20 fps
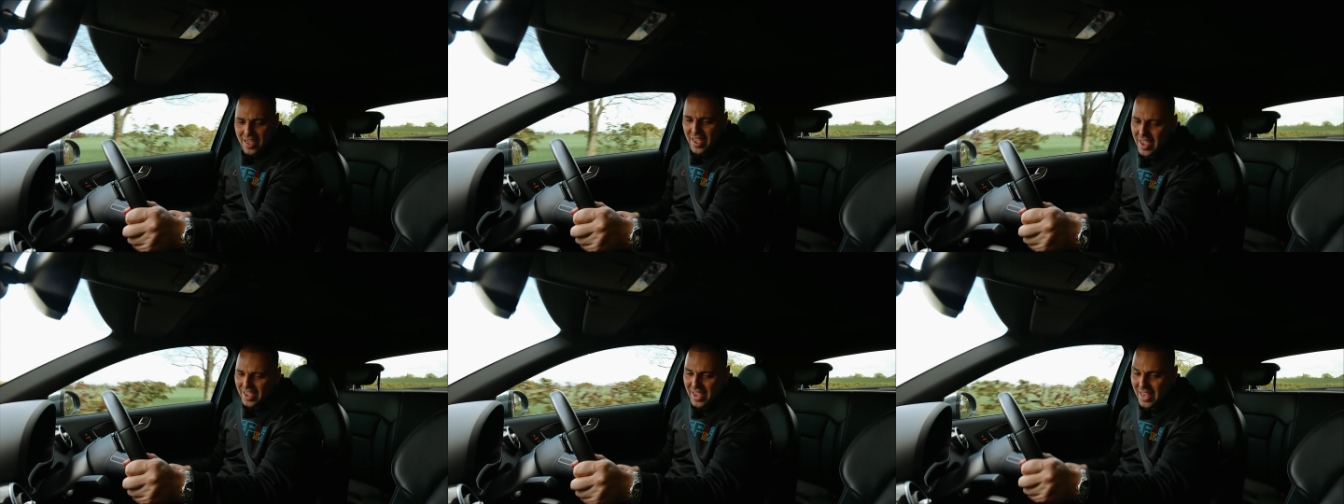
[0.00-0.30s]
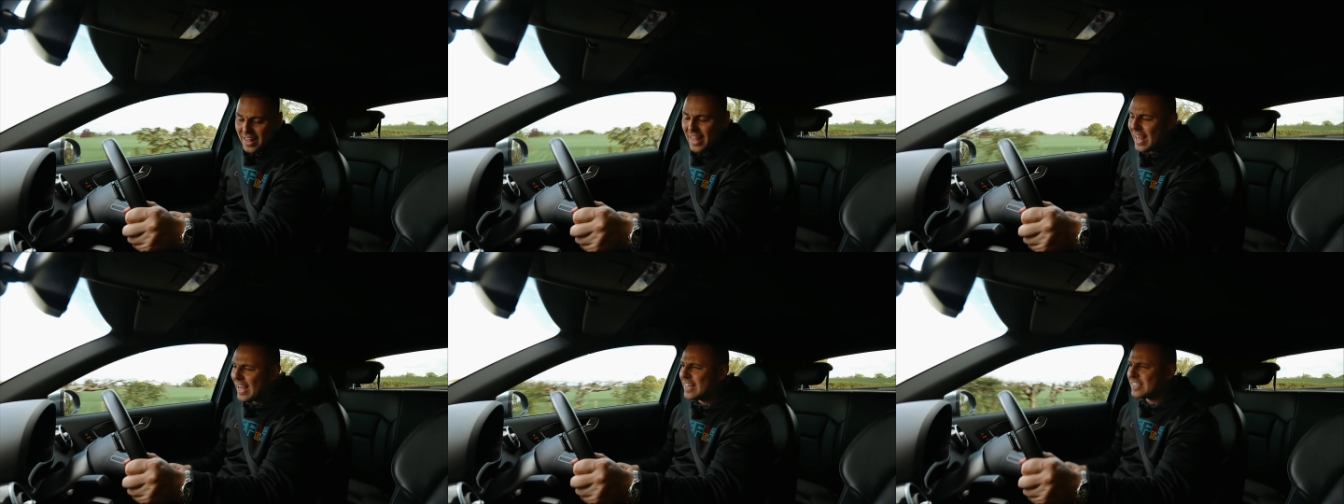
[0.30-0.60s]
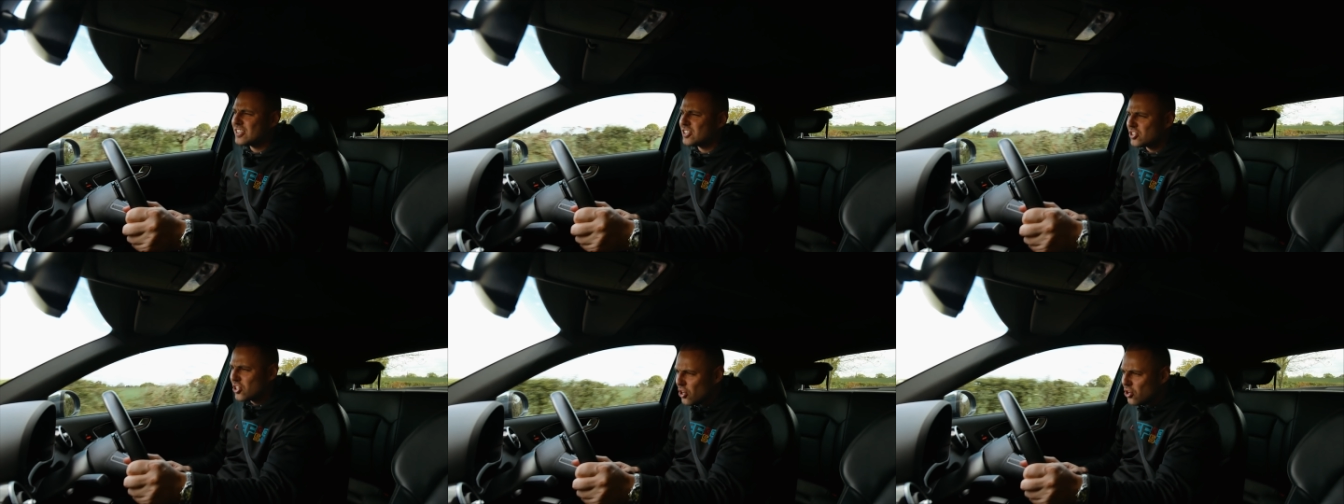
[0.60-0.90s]
It,
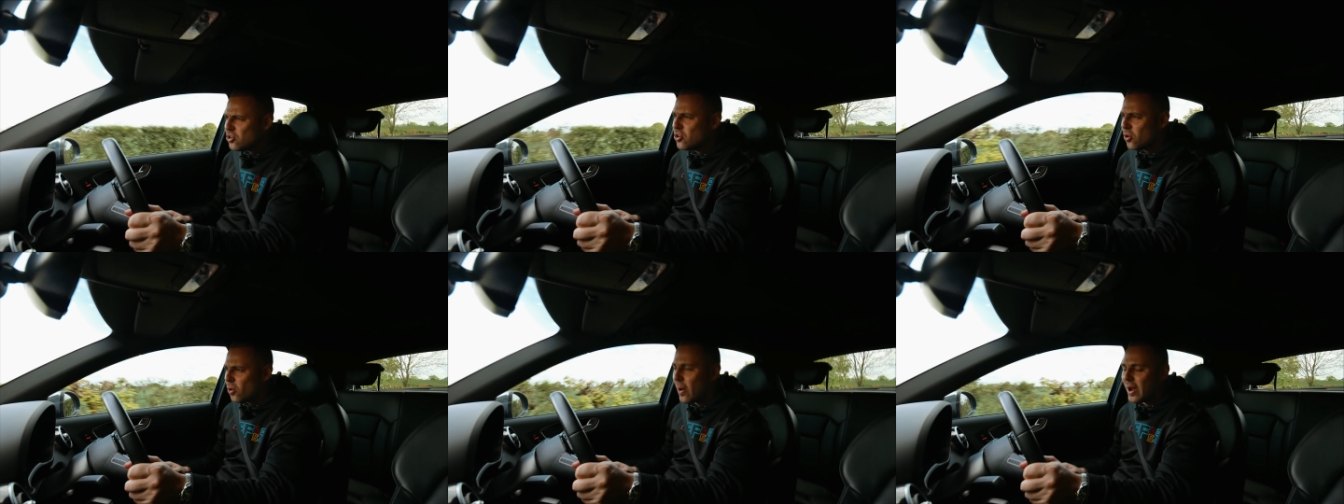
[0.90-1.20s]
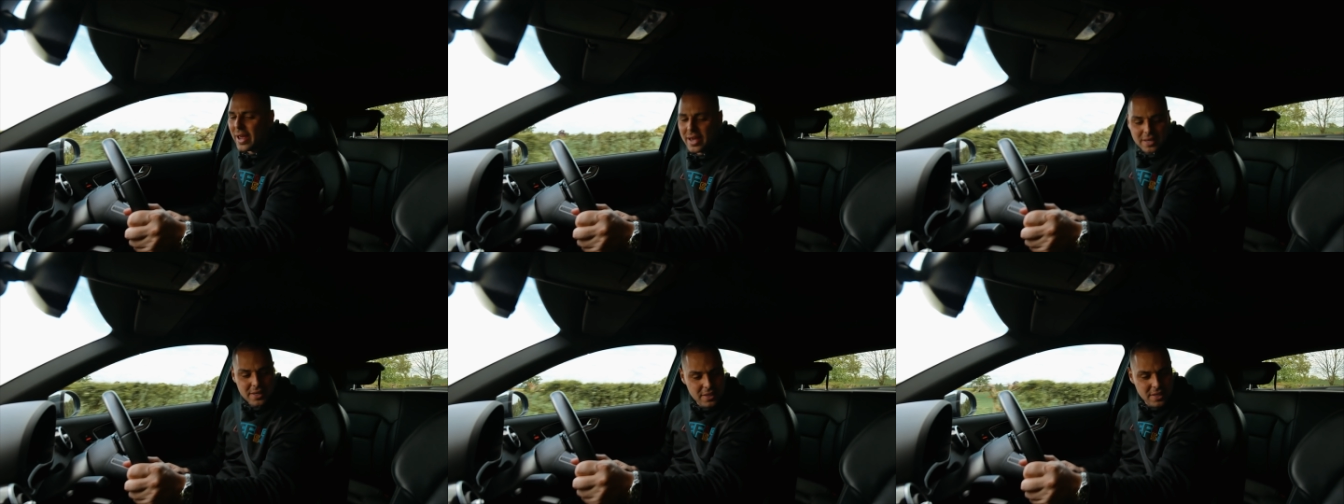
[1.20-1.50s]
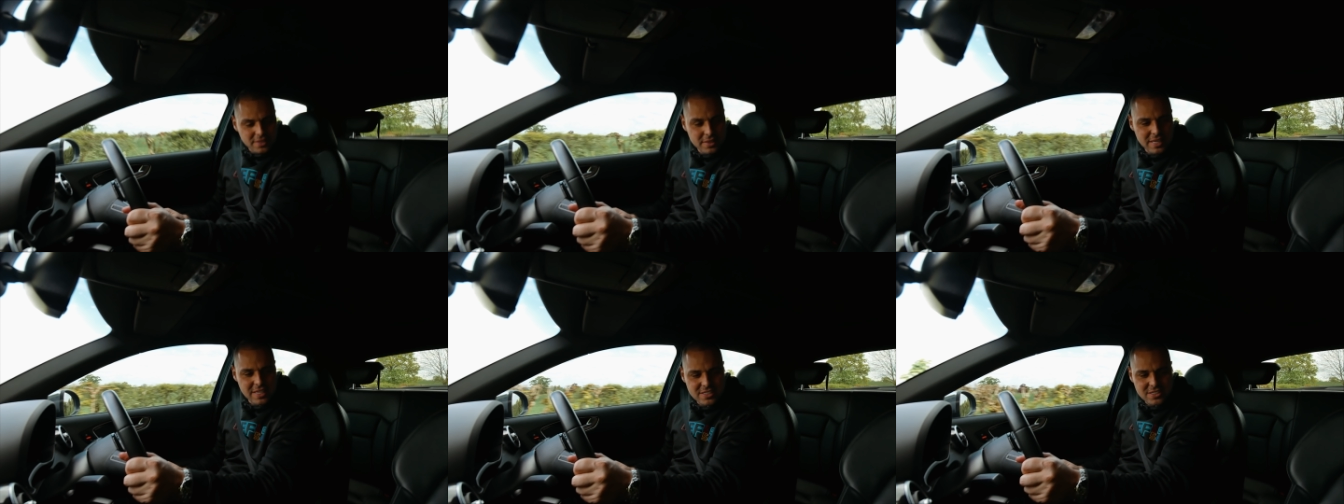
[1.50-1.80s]
it's too quick.
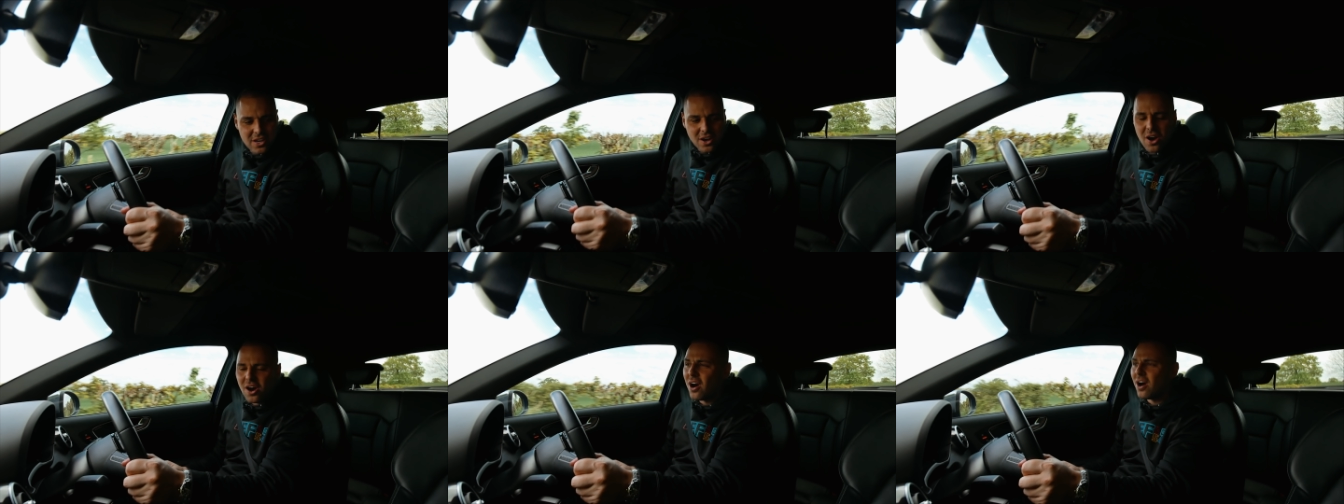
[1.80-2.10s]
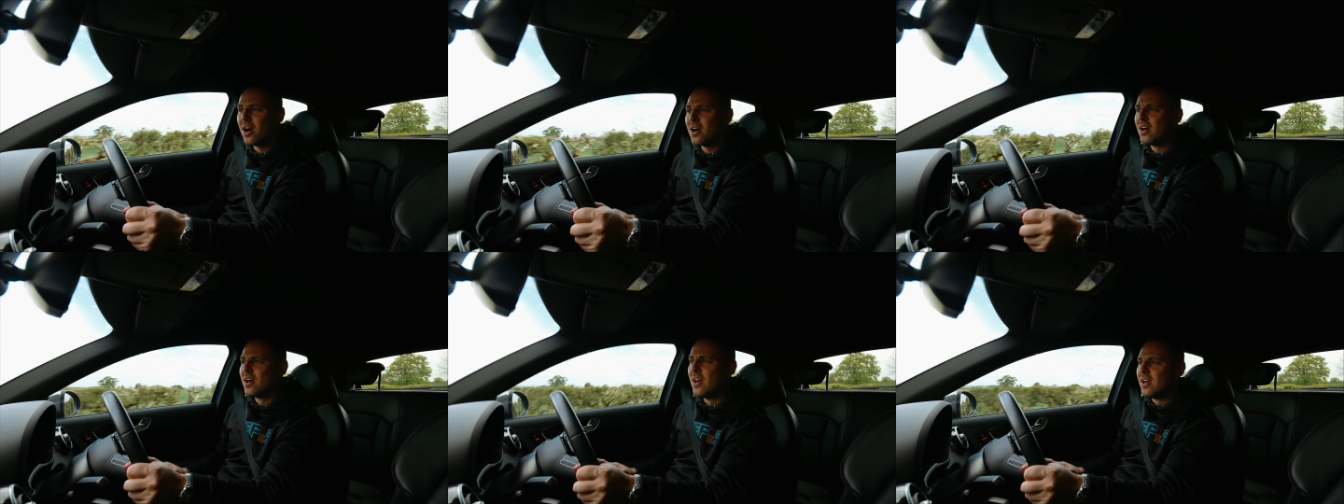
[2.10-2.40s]
This car,